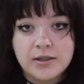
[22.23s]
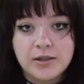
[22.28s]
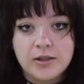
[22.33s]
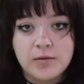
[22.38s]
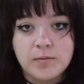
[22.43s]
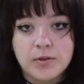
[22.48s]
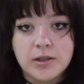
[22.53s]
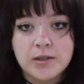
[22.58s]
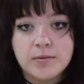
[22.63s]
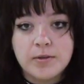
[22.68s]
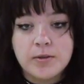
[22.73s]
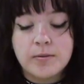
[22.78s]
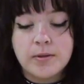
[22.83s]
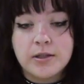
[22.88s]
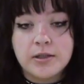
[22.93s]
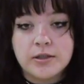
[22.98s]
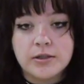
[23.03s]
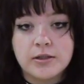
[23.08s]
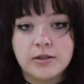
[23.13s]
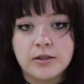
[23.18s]
You must be
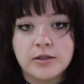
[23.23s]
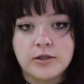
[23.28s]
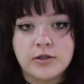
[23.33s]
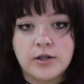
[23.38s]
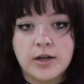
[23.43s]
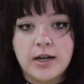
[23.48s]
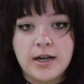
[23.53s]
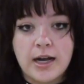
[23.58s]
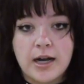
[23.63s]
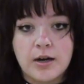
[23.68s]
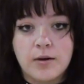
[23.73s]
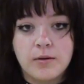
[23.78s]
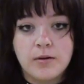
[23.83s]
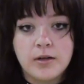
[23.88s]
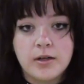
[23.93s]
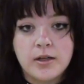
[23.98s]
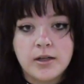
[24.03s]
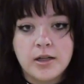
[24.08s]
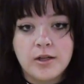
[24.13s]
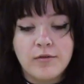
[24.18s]
registered to try out.
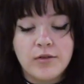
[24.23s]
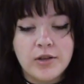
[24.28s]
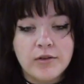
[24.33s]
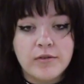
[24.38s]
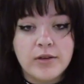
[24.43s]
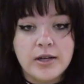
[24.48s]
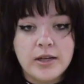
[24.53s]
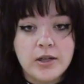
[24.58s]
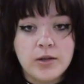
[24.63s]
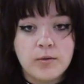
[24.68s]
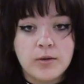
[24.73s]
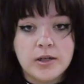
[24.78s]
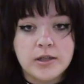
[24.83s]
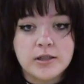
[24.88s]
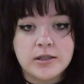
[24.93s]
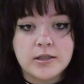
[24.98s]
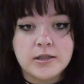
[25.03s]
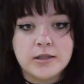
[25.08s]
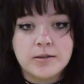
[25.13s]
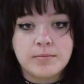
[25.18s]
If you have any
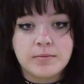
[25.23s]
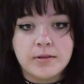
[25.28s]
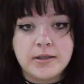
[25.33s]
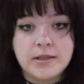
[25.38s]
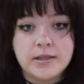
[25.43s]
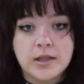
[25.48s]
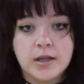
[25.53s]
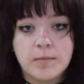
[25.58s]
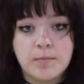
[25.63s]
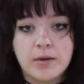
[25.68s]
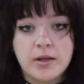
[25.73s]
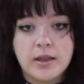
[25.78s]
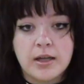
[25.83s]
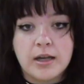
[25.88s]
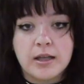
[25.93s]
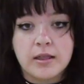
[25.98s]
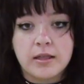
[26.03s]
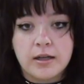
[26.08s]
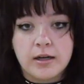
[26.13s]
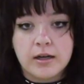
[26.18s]
questions, please stop by the
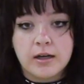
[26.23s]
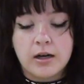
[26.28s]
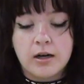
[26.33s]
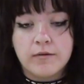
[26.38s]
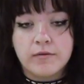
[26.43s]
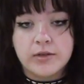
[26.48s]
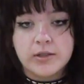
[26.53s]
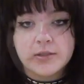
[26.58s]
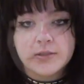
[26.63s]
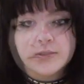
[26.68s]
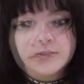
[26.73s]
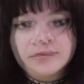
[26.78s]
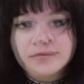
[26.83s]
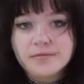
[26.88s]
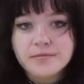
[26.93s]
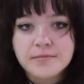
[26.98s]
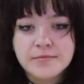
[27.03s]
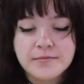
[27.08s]
athletic office.